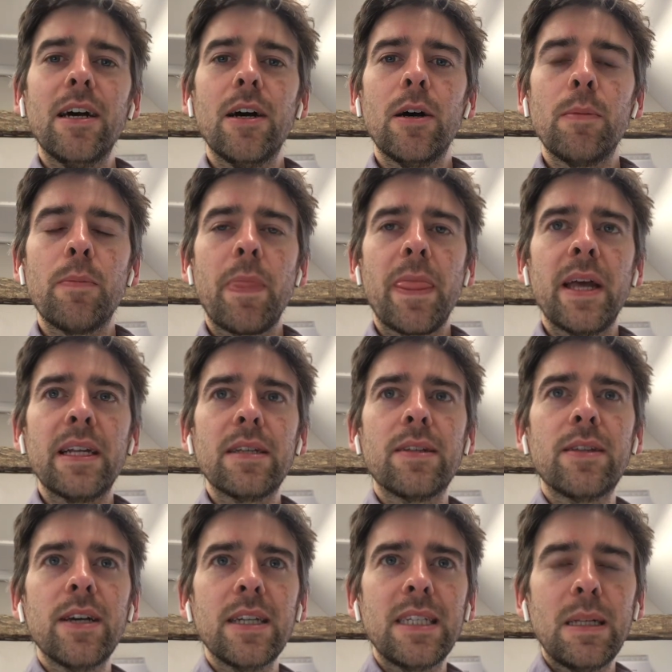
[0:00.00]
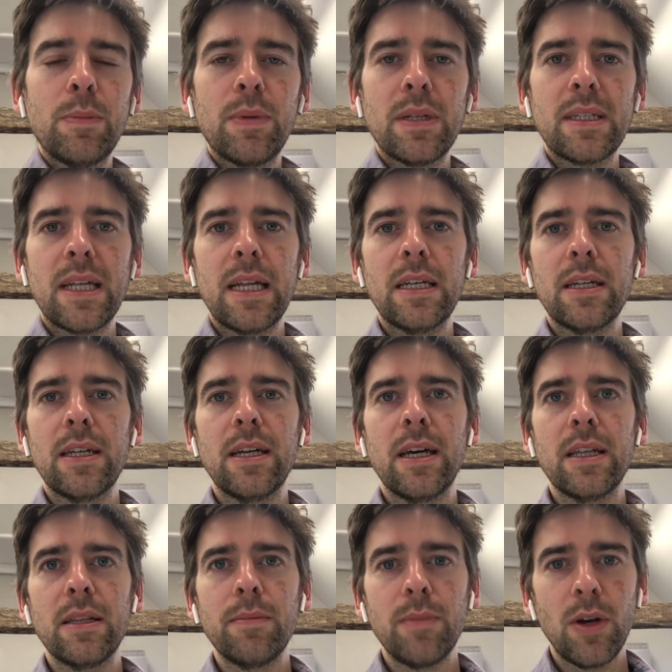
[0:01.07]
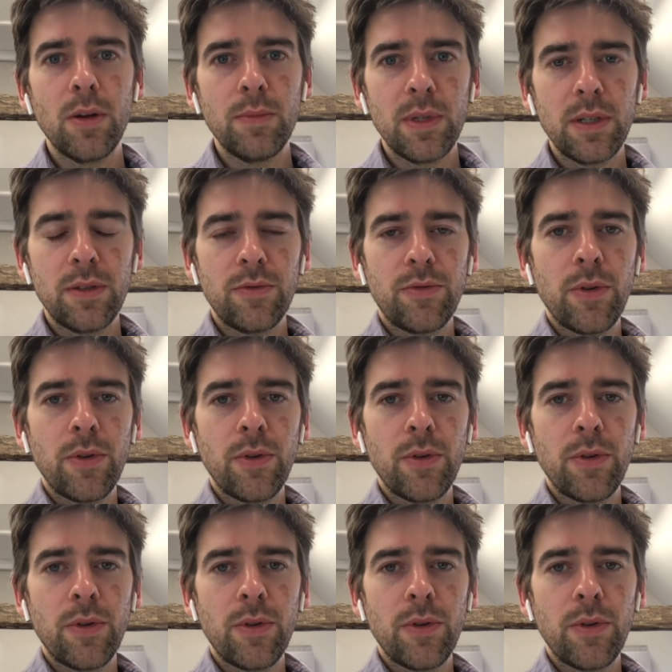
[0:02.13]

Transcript: And it's 13% at the moment.